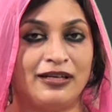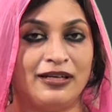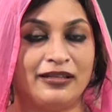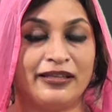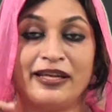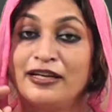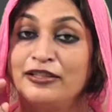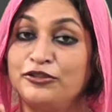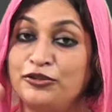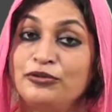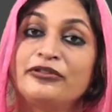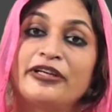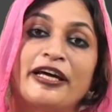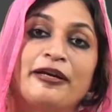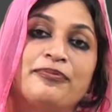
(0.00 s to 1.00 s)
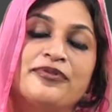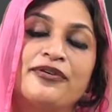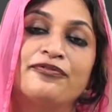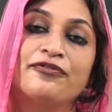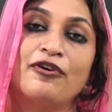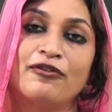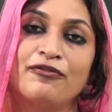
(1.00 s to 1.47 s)
There are two types of
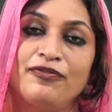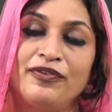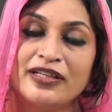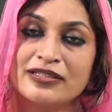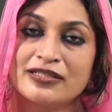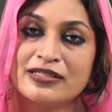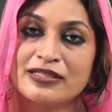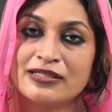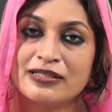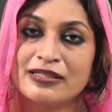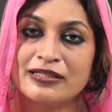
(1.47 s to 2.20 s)
conflicts,